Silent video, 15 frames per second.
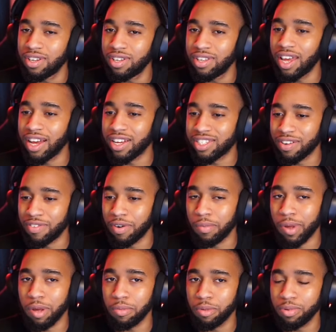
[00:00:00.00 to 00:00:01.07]
Yeah, Seven Random
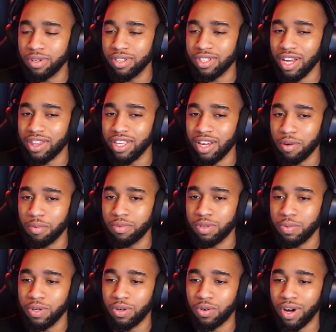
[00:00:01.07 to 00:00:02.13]
Anime I think I remember this being cool.